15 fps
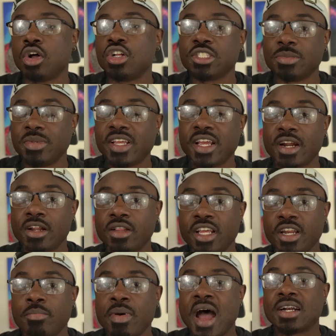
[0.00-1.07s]
ultimately going to
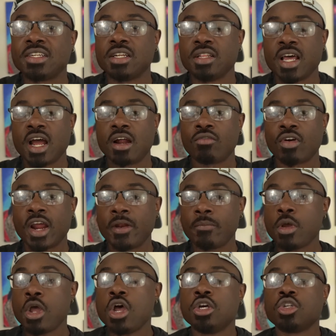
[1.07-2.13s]
lead back to that,
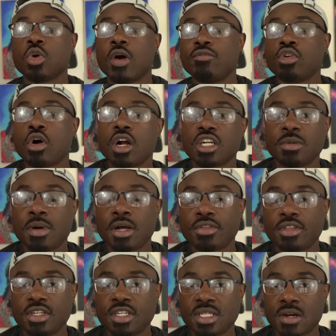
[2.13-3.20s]
right? So I've talked about
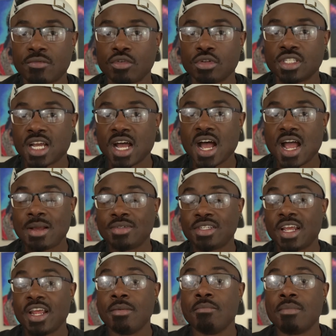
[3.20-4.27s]
this several times,
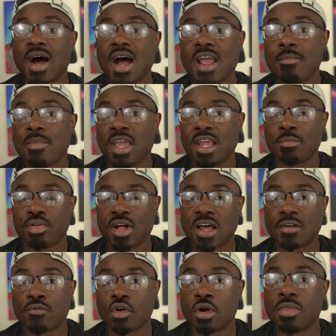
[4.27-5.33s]
and my main
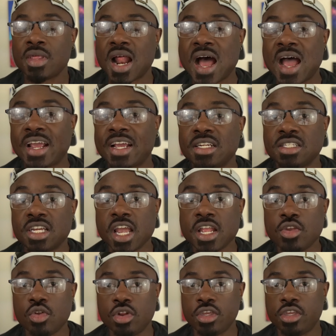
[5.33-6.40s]
platform that I
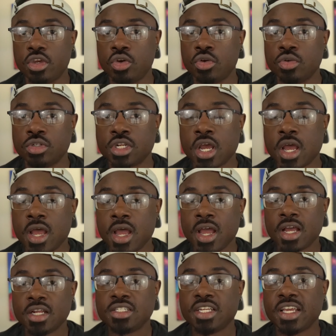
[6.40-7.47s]
continue to use
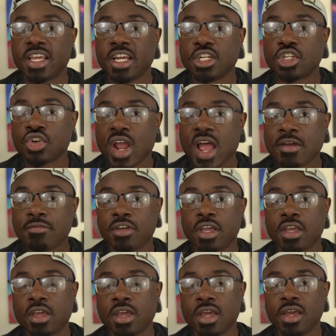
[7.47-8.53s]
to get
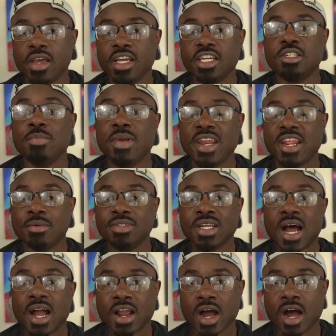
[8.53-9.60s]
traffic is
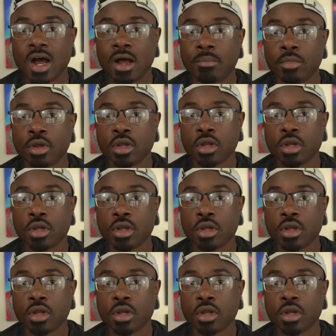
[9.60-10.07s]
medium.com,